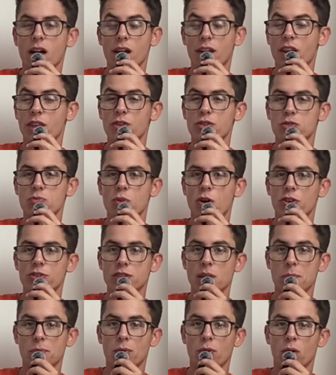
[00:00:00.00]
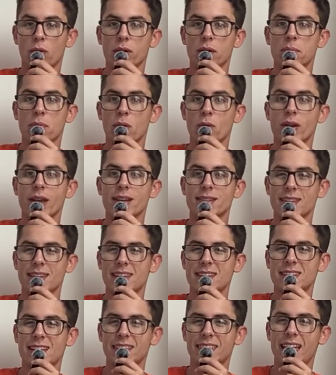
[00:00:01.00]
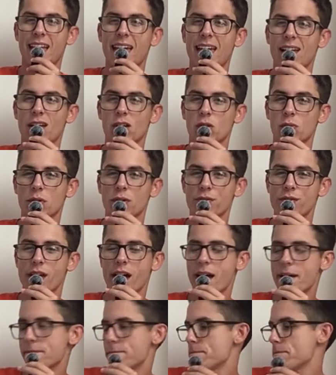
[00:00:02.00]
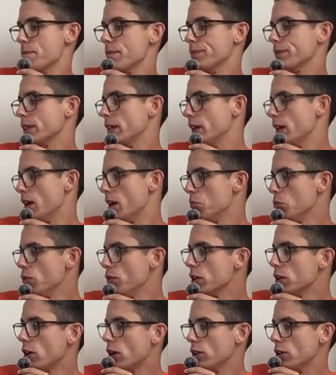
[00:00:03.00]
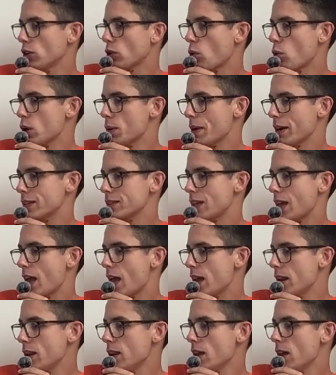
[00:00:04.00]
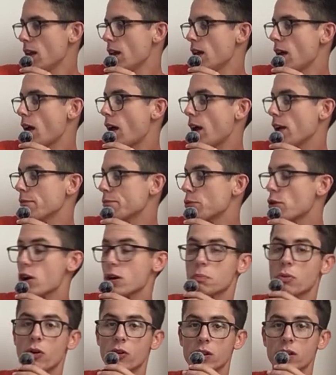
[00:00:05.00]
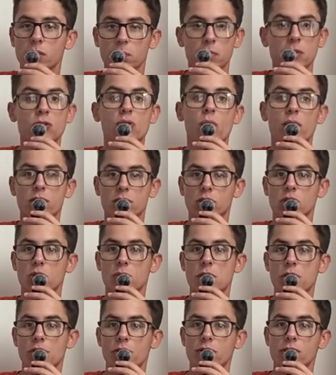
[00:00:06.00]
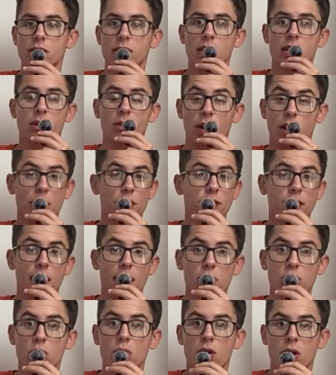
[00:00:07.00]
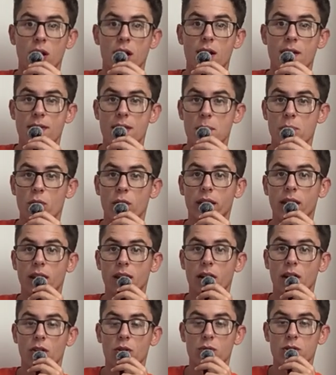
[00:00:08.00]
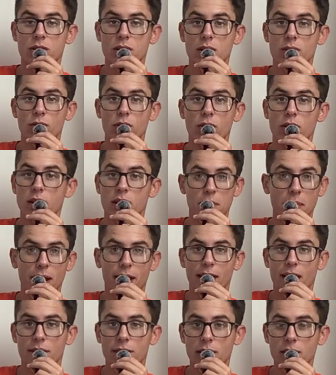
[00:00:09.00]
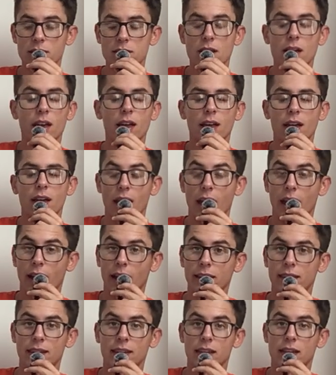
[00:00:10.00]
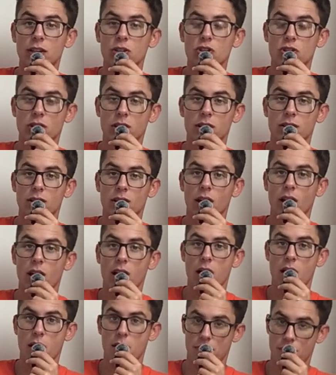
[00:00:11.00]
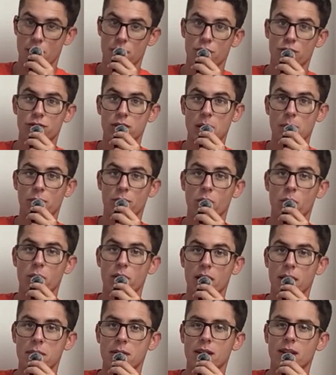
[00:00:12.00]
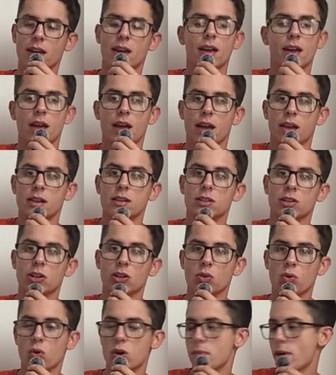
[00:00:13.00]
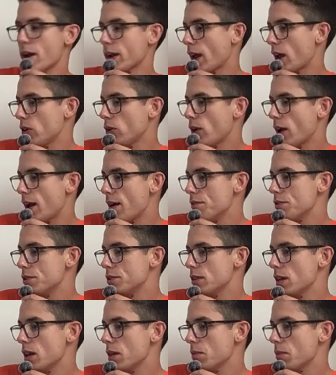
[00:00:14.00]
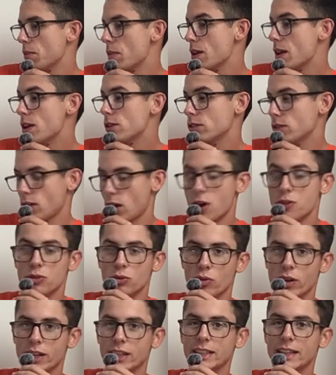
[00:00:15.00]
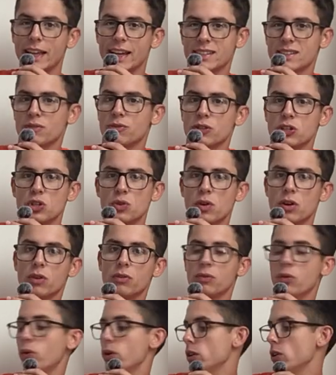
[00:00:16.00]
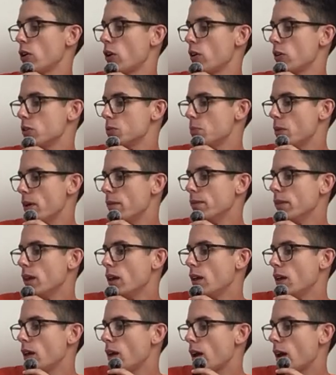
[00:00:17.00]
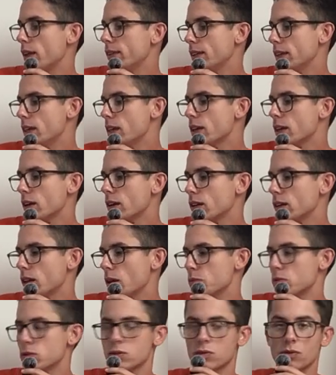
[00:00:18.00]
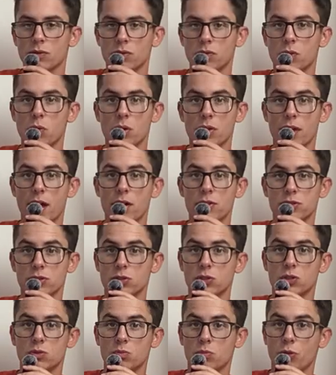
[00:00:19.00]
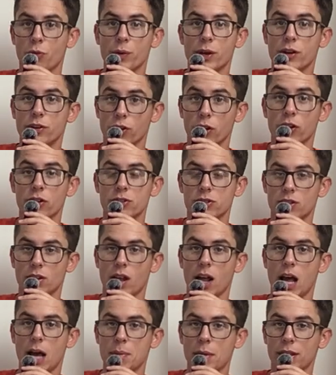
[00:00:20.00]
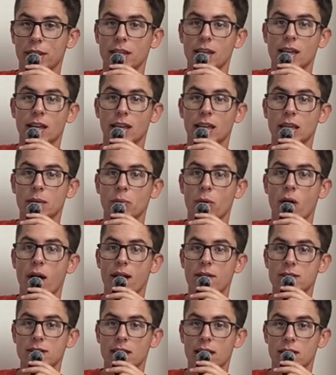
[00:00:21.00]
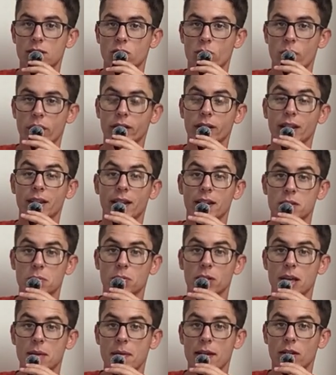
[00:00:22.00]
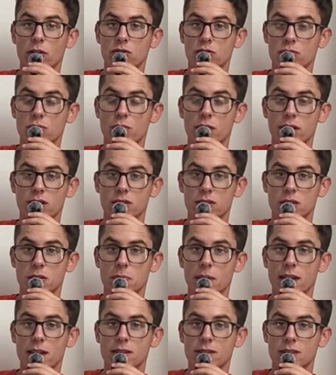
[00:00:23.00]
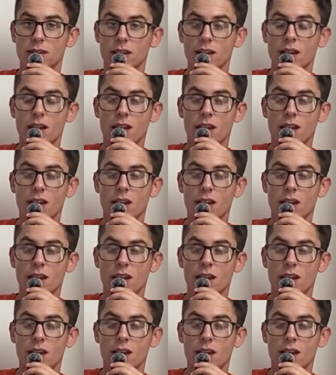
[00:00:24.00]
another small step forward, and Bo Nix is at the helm of that. Moving on to the quarterback 10, I have Brock Purdy. He's going as the QB 13, another guy who they bring in another receiver in Mike Evans, and I think he just gets another step forward. I mean, he's a good quarterback. I don't have the same. I mean, he has underrated legs and for 240 yards, but I think he can eclipse 4,300 yards. I think he can get the ball out of his hands quickly and let his playmakers do things in space.